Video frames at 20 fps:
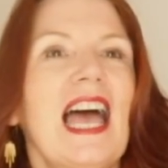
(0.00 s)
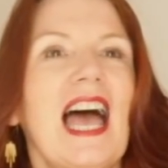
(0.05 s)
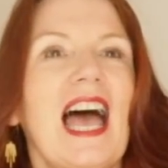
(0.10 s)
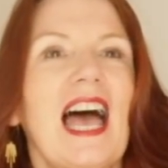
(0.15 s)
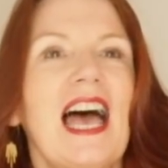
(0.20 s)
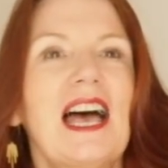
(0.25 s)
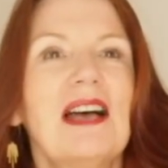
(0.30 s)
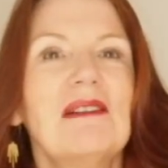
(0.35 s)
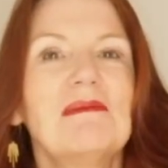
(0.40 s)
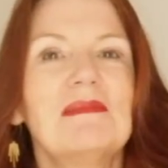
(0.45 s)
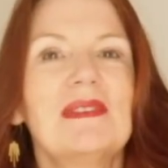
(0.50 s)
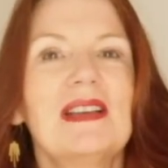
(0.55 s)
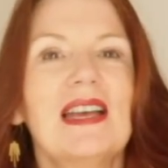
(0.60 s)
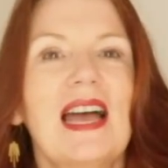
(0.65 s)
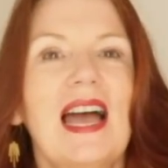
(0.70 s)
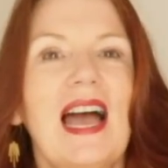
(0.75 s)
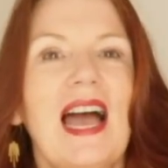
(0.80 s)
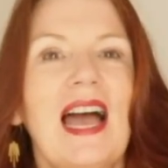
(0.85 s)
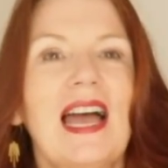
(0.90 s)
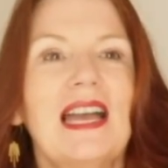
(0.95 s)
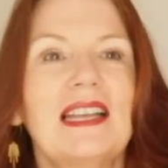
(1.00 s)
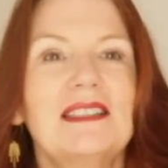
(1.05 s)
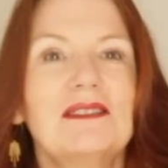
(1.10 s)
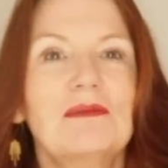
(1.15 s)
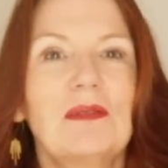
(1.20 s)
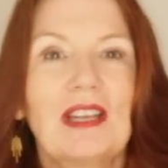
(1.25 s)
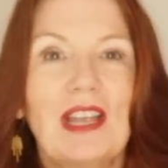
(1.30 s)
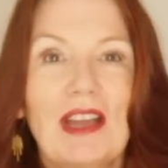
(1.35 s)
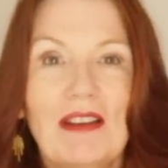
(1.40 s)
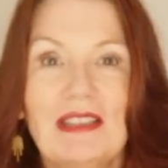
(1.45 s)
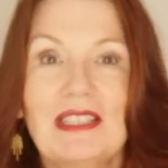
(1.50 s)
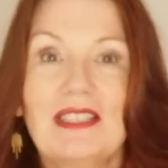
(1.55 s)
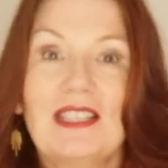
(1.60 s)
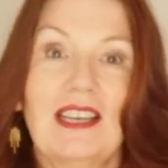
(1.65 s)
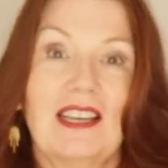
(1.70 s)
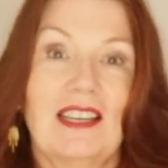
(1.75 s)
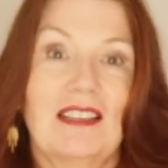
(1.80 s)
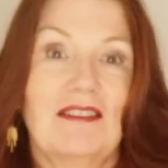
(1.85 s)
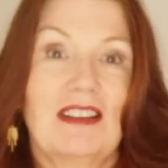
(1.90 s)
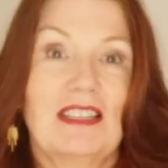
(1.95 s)
And we're going to
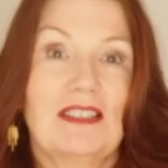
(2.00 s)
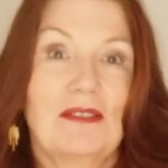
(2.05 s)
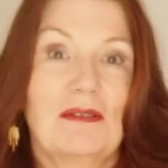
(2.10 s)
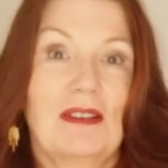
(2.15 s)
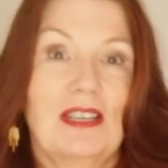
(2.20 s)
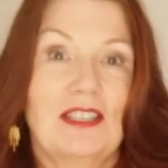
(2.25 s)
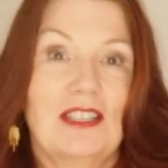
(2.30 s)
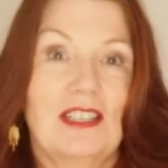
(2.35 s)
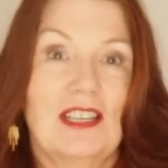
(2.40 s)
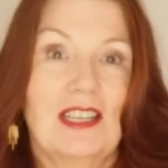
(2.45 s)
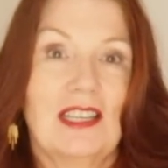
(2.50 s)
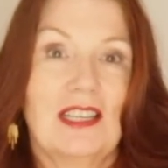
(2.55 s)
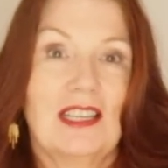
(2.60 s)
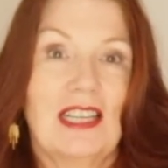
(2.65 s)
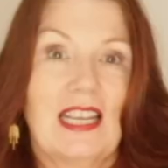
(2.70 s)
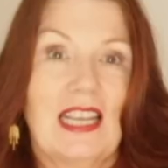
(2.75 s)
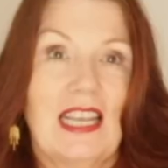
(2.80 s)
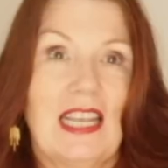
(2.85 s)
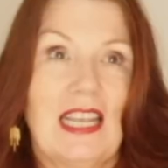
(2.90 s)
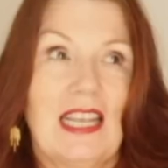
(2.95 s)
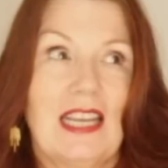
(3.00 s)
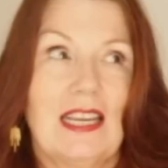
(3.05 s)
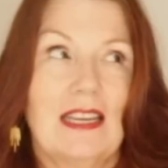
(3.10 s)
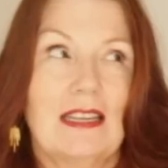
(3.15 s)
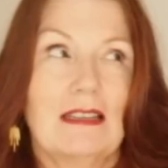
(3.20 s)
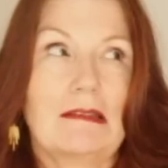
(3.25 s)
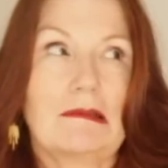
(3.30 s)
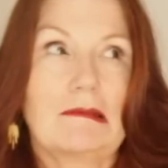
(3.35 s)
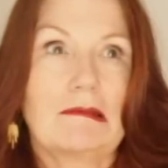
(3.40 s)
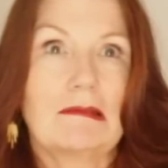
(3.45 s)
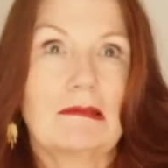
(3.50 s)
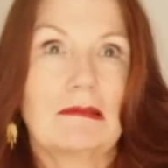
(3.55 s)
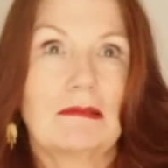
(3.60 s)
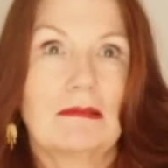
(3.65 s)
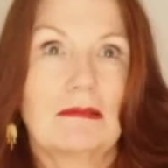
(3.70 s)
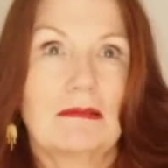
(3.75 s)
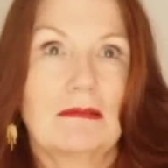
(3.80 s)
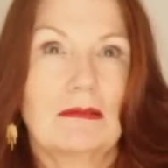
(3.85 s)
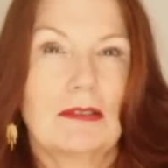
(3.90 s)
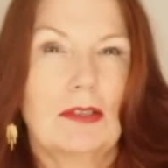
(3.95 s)
her graduation
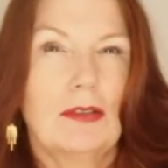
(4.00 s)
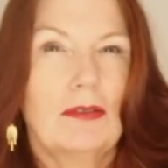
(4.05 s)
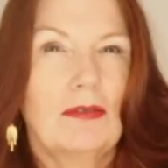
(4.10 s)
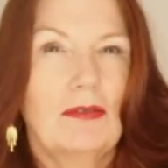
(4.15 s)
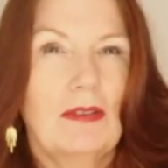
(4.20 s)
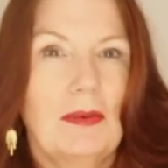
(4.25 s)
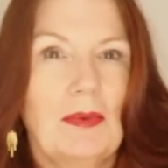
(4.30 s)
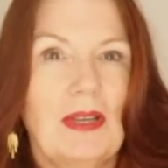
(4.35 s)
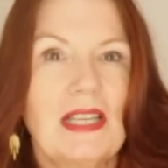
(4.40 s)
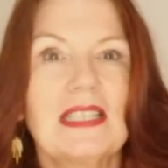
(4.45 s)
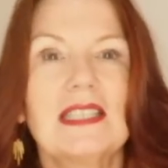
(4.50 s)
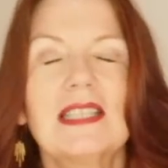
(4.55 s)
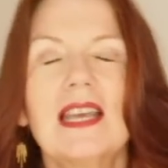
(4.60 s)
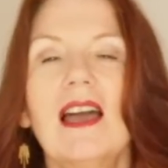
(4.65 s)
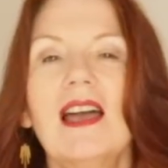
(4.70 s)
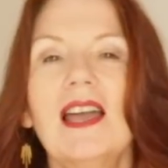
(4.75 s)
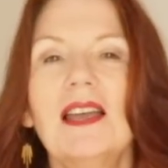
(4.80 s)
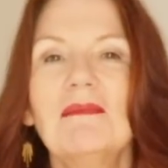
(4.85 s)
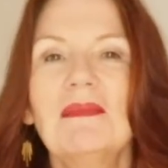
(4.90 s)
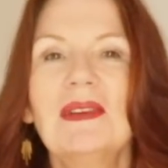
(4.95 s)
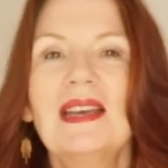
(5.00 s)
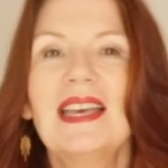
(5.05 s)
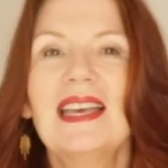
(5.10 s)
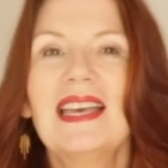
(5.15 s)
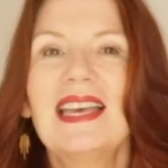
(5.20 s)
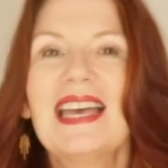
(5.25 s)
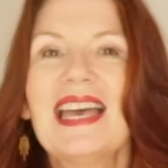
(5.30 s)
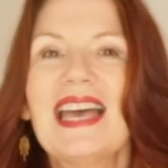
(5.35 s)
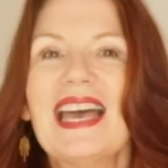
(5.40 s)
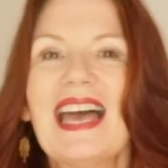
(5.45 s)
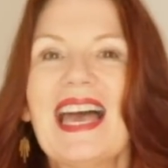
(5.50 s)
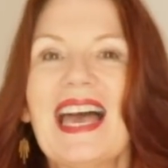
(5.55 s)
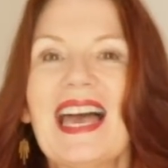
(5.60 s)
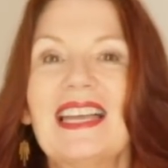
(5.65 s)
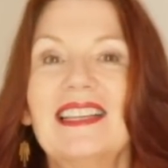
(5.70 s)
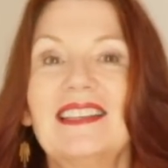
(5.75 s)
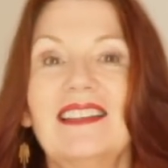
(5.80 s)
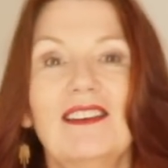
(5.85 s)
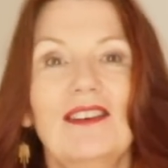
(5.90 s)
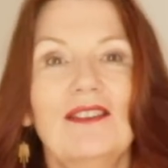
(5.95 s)
in 2 or 3 weeks' time.
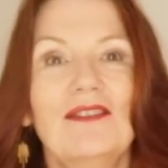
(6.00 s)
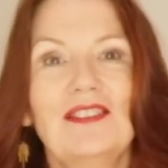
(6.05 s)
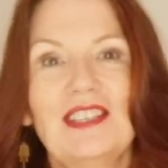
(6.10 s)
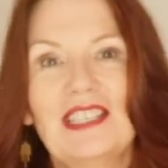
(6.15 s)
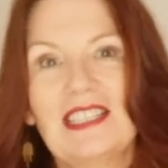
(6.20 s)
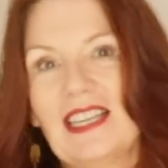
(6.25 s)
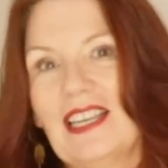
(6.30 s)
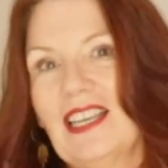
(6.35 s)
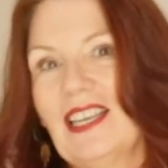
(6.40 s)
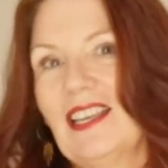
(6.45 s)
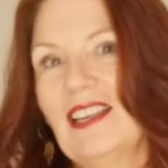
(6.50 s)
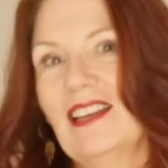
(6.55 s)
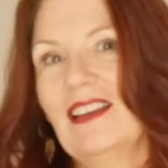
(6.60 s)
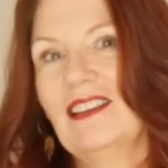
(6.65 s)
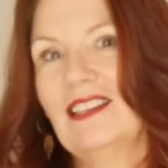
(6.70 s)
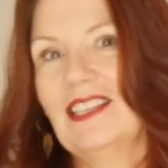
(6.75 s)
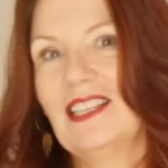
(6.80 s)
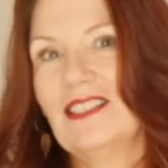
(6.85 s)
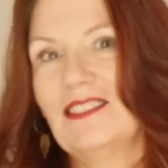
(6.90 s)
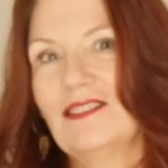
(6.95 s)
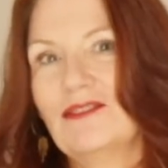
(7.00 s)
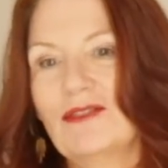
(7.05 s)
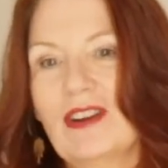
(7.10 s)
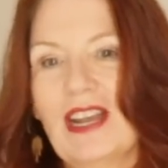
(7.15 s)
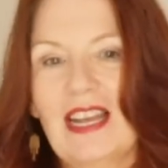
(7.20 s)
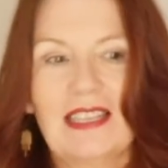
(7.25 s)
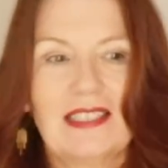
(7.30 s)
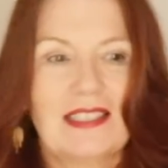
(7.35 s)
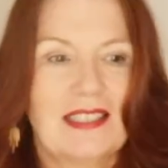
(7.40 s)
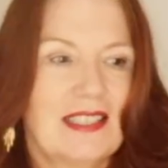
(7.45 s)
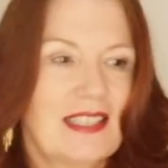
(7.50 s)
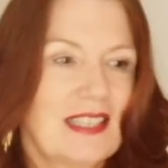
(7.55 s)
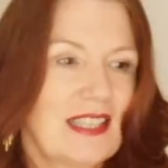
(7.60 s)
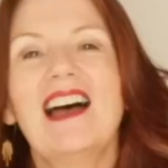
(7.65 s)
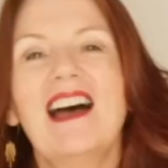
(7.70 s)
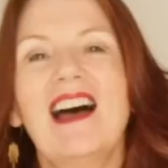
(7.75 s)
And obviously I need a dress.